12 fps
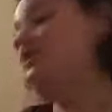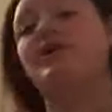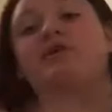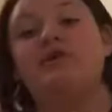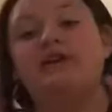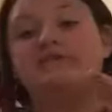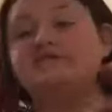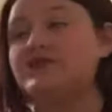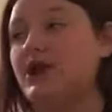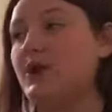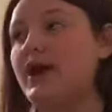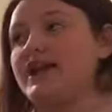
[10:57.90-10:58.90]
no ifs,
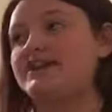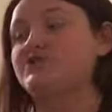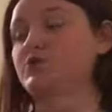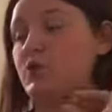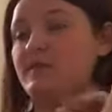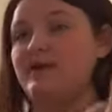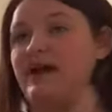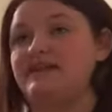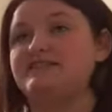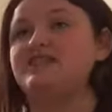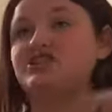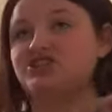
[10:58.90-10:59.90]
no ands, or
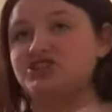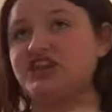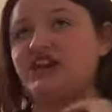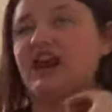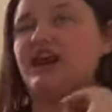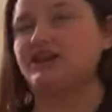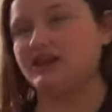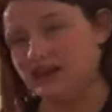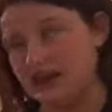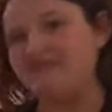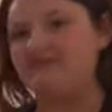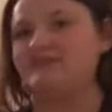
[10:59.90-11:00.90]
buts. She
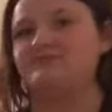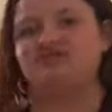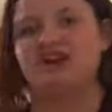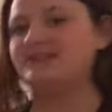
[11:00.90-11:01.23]
loves them. She